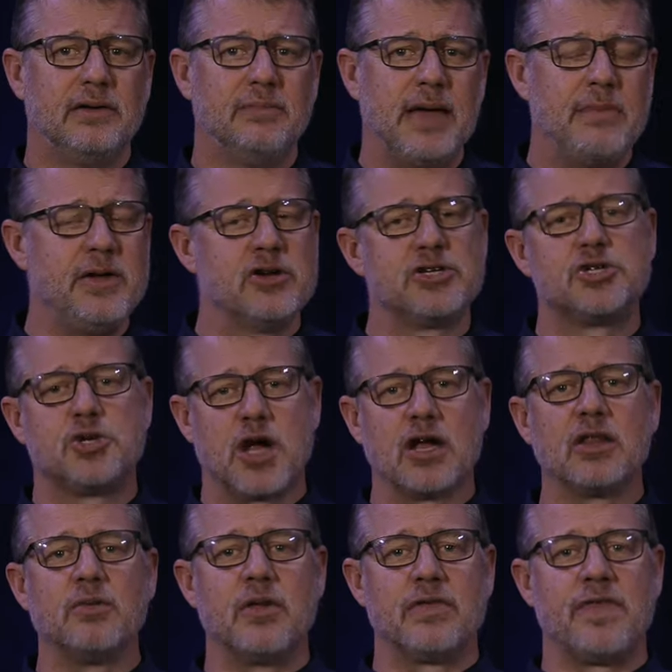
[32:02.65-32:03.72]
Maybe you're
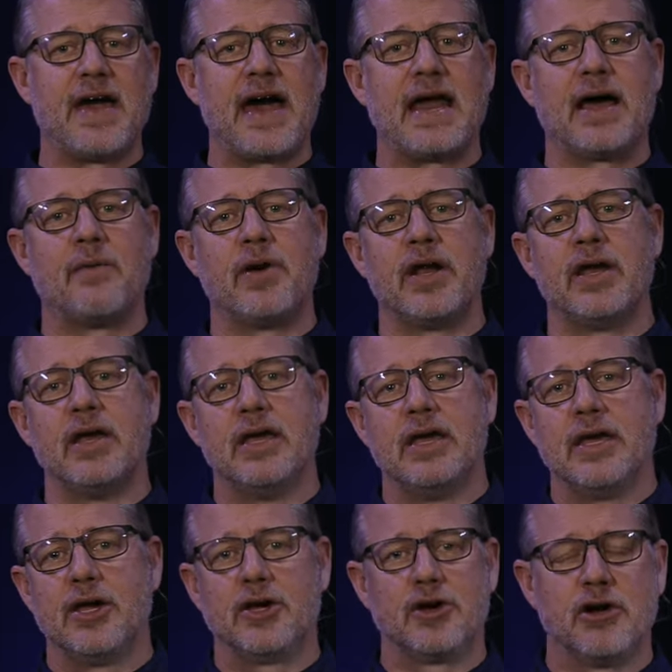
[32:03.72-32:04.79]
struggling with that. I want to
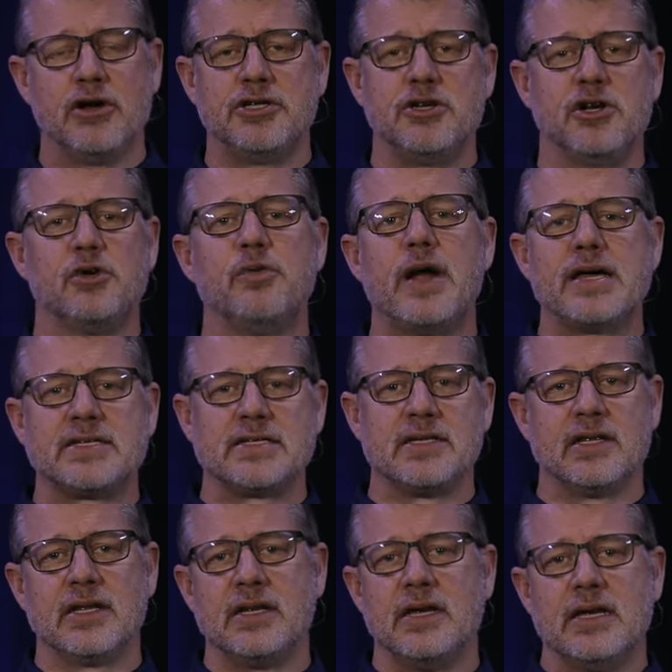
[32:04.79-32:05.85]
encourage you to
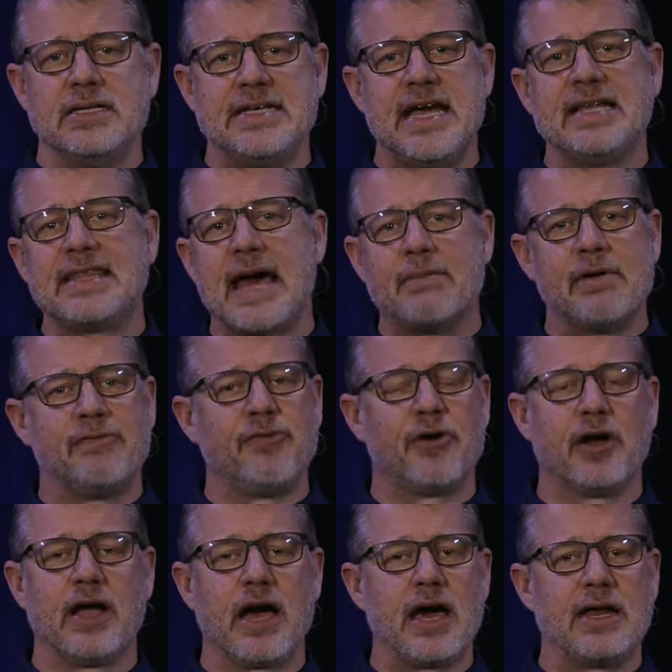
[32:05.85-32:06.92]
wrestle and take that
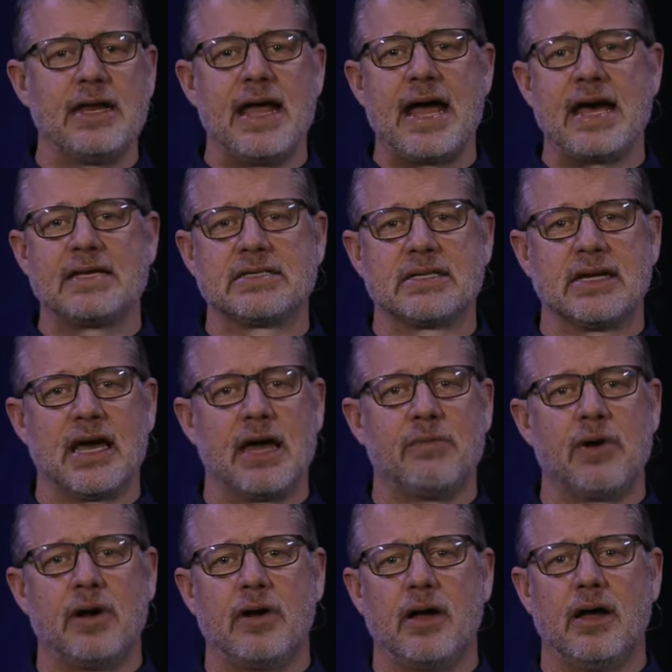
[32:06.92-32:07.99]
before God and ask,
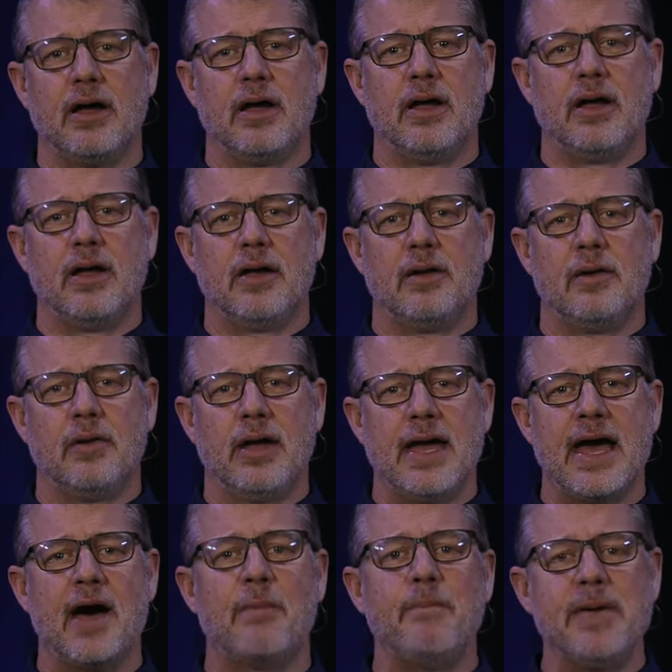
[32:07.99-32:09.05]
God,
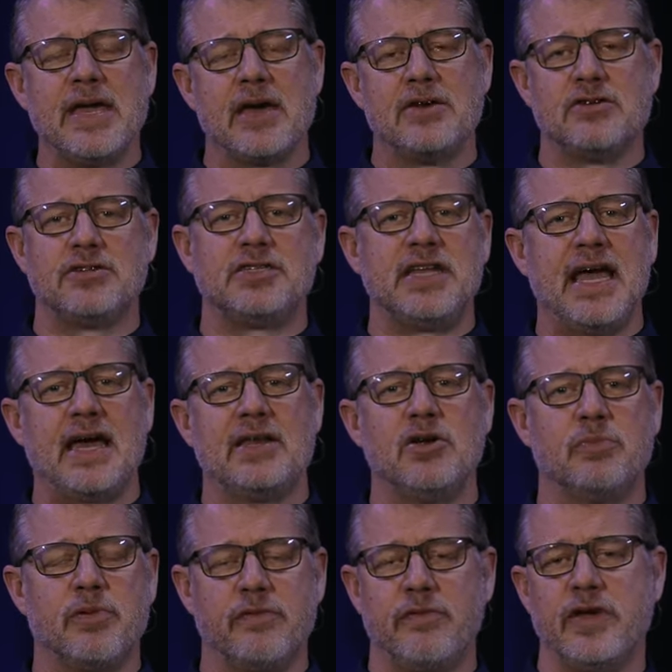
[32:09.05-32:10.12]
help me understand
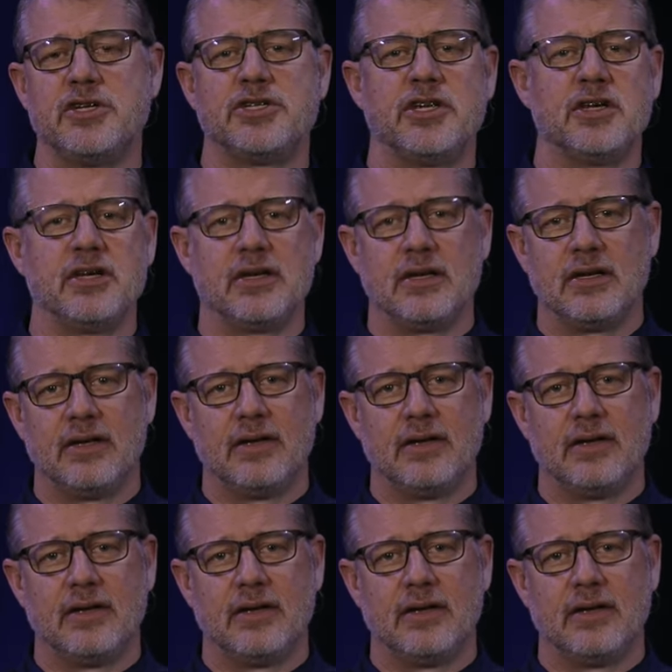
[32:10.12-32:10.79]
your provision.